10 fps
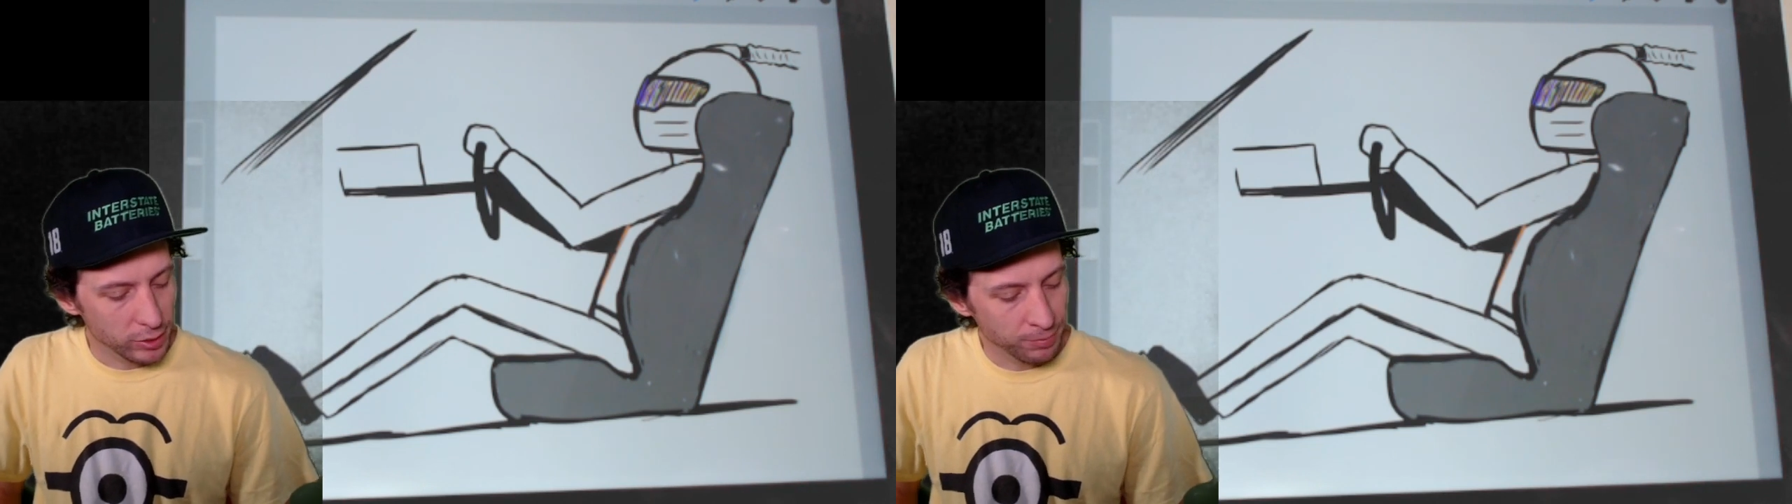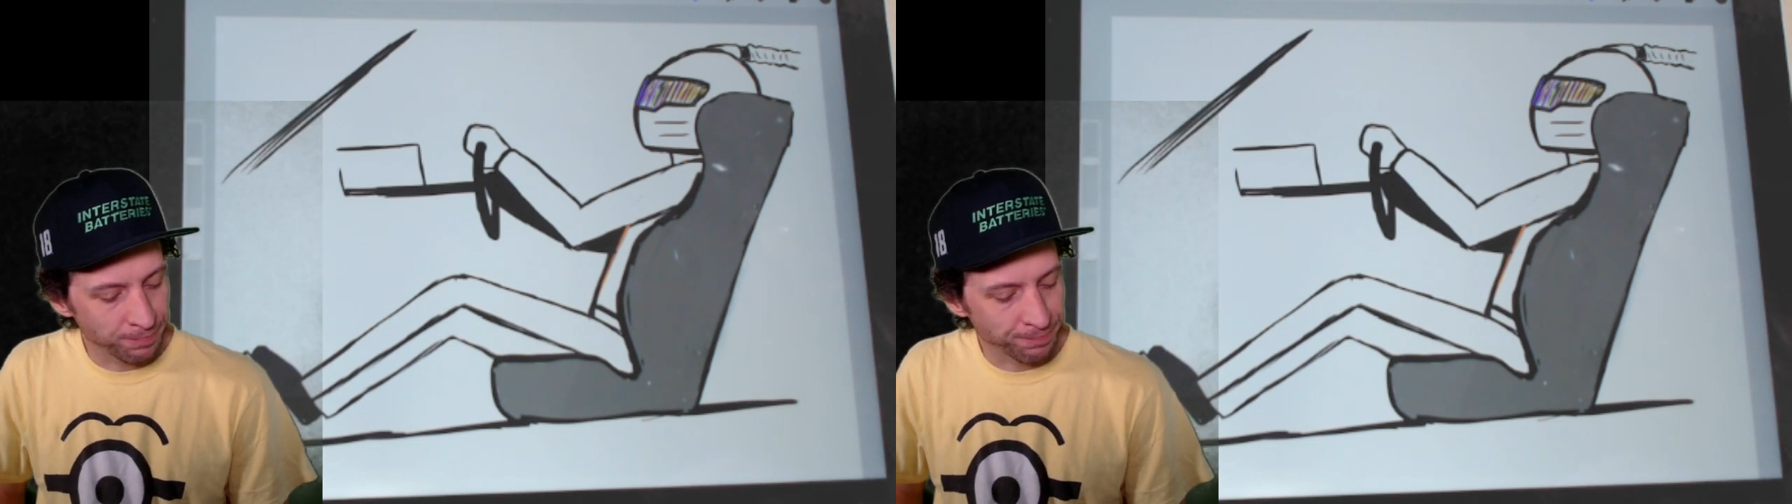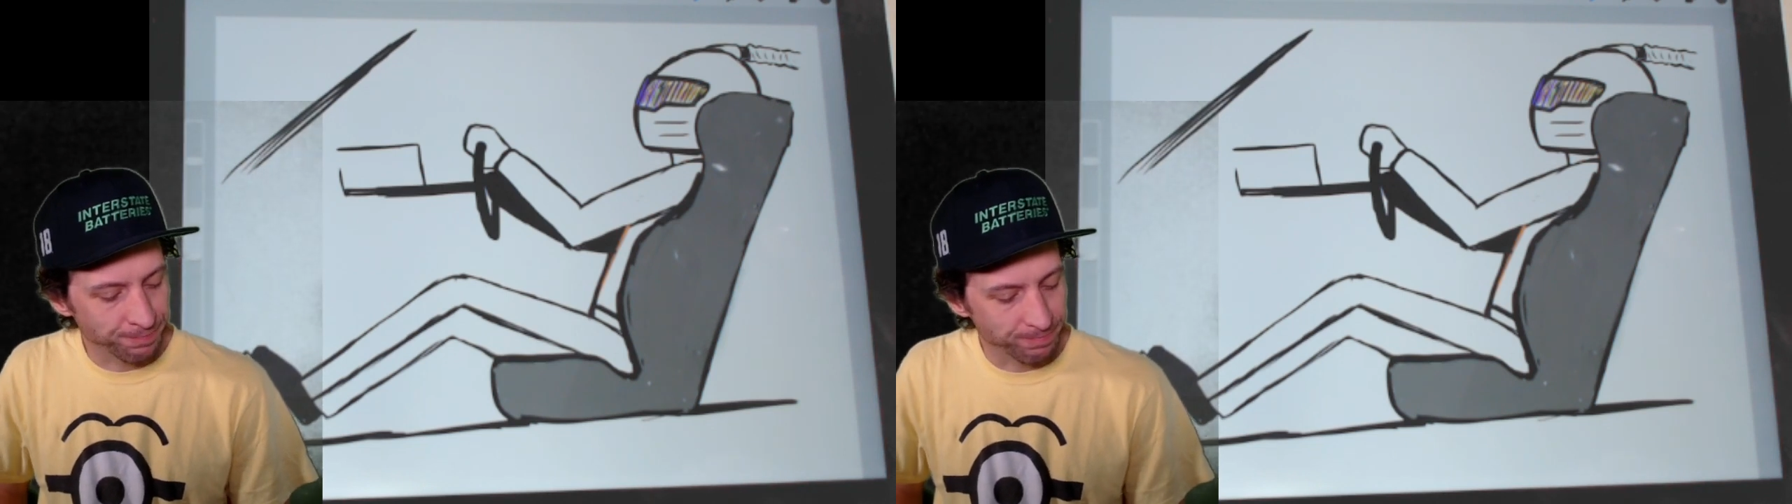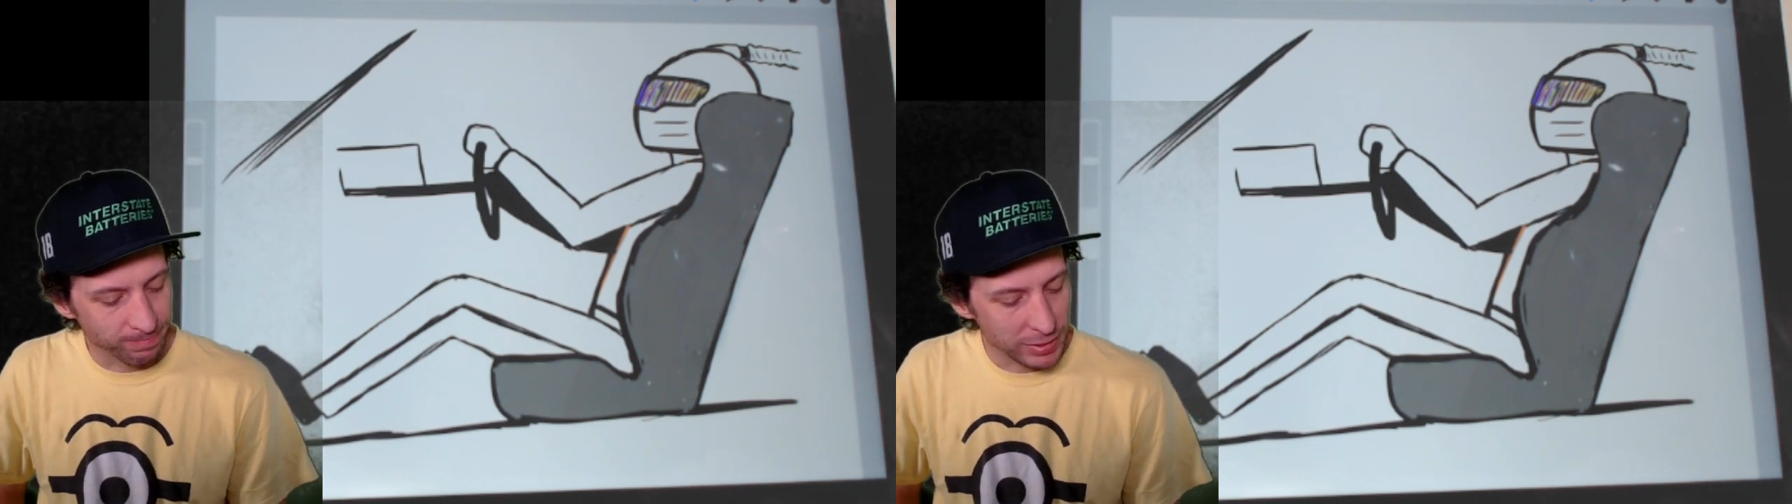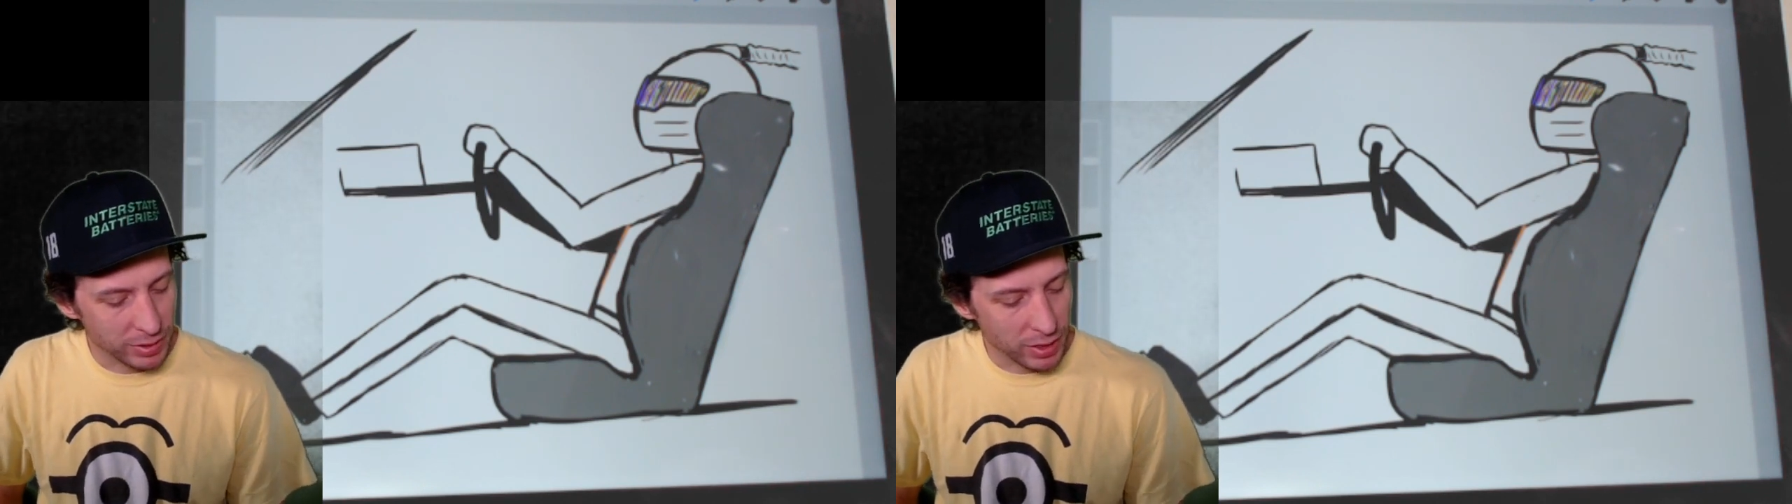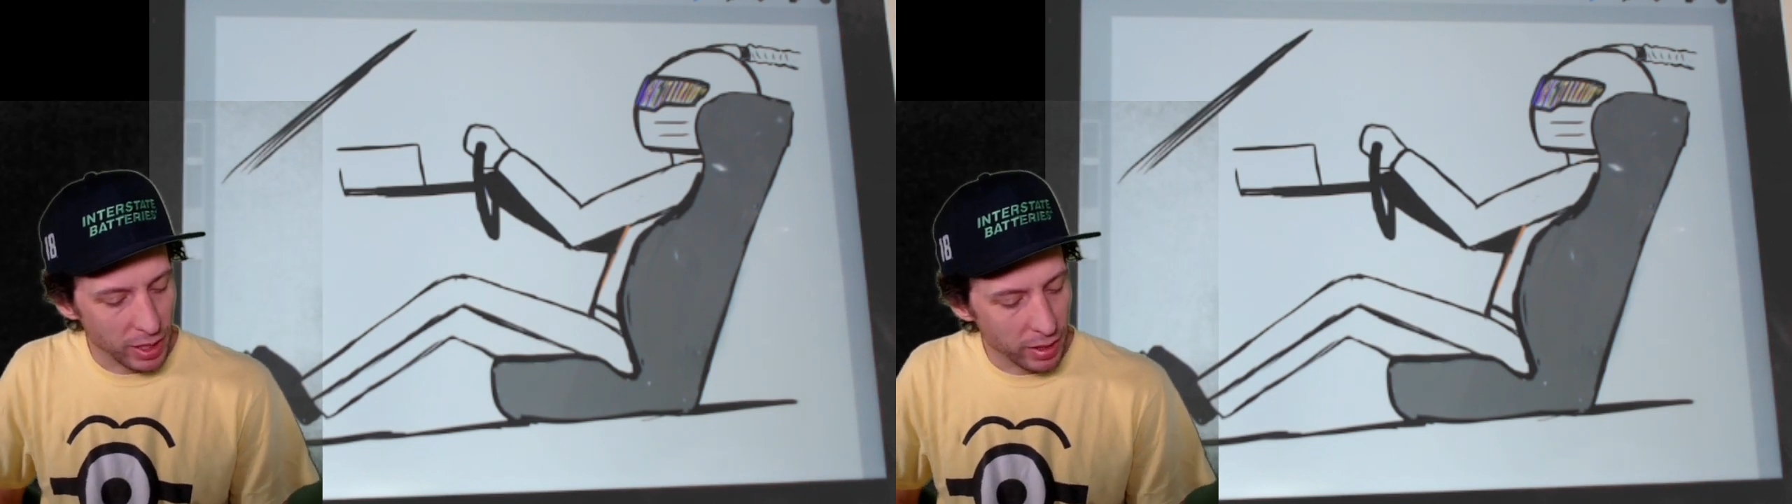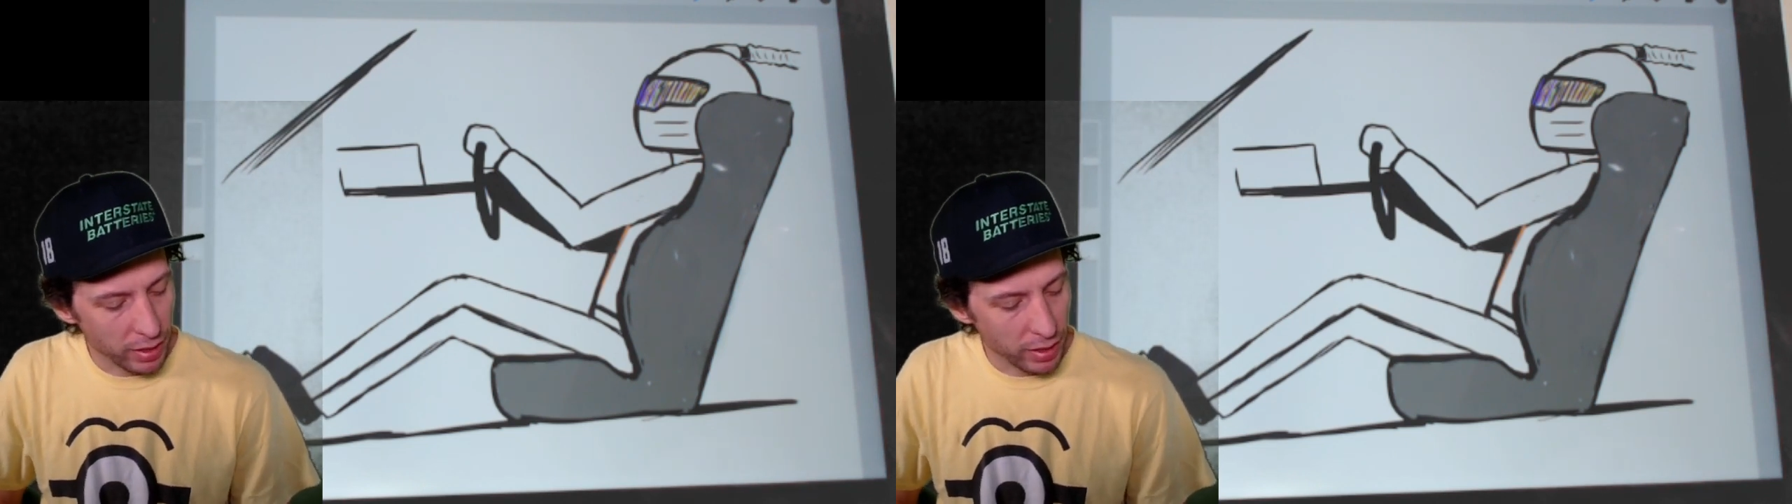I